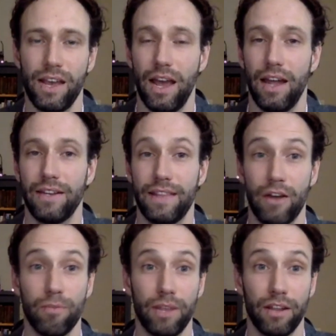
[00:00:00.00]
And
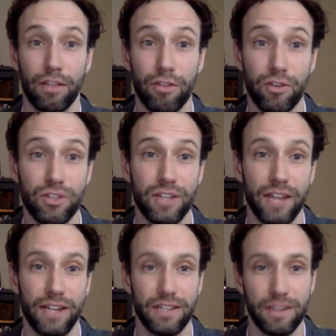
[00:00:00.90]
that'll be on
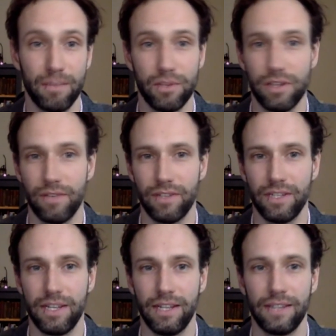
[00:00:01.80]
Thursday, December
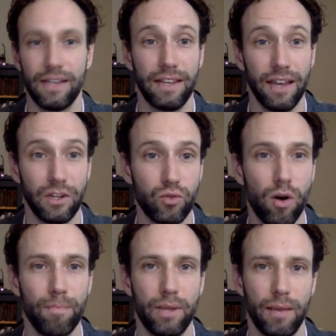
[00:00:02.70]
17th, again,
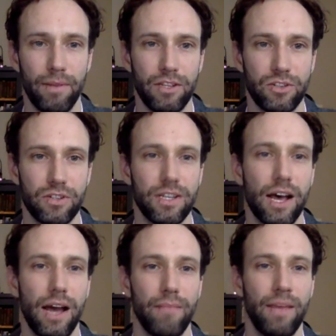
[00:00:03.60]
12 p.m. Eastern
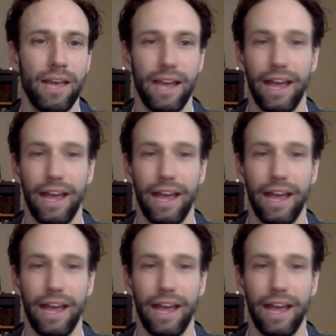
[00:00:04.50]
Time.